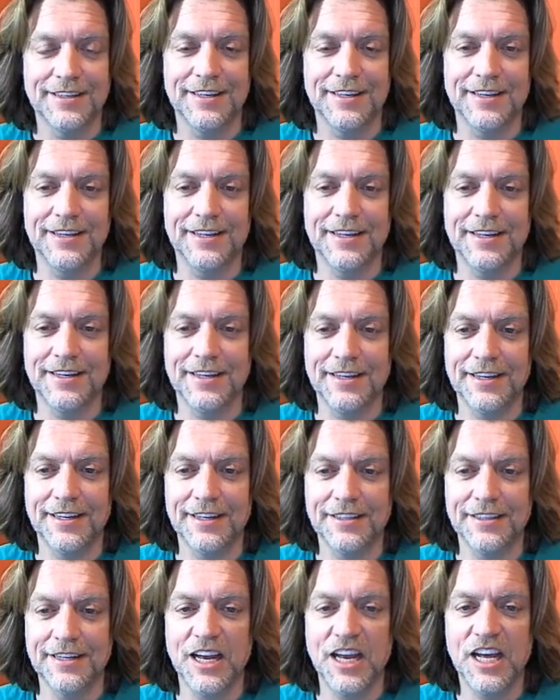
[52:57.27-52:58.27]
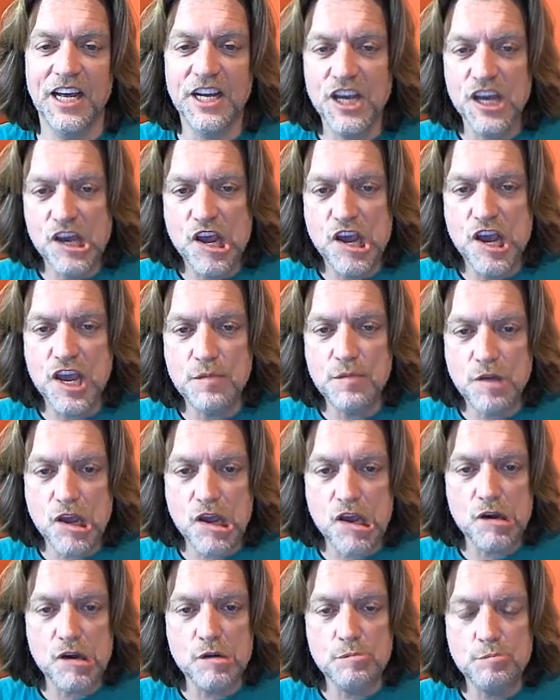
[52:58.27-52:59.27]
Uh, not like, hey
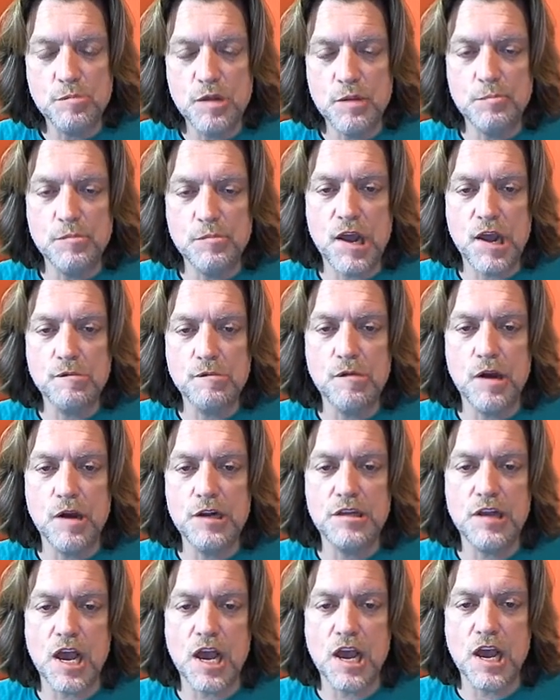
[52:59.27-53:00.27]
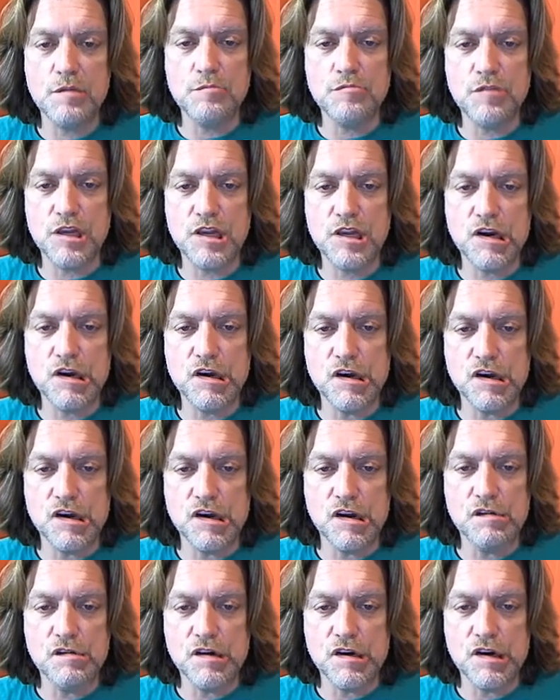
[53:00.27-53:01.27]
man, remember that one time when you
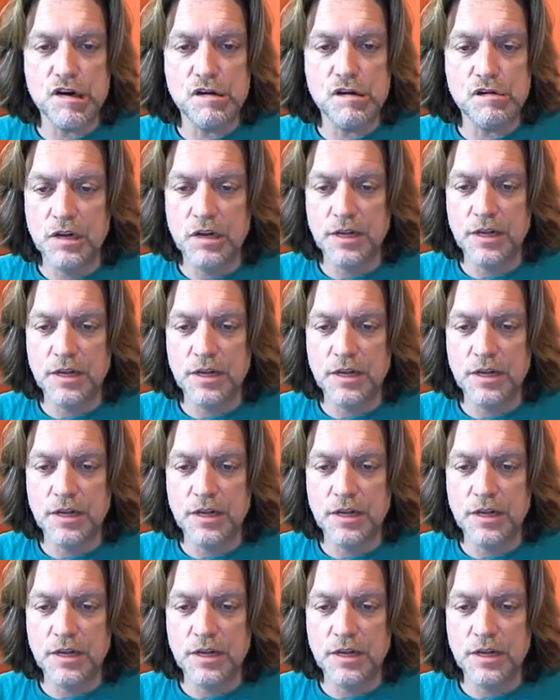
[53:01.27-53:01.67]
do do